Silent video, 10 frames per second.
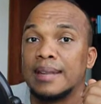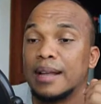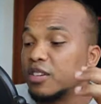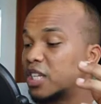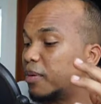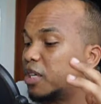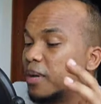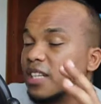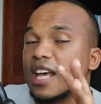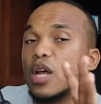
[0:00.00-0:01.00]
Now, the cyber
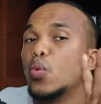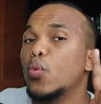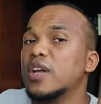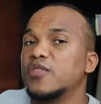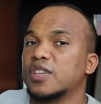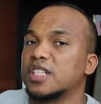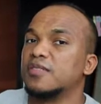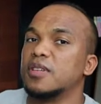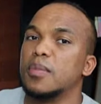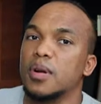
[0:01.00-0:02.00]
criminals can wait for
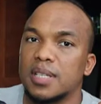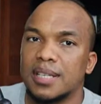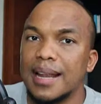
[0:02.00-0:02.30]
several months.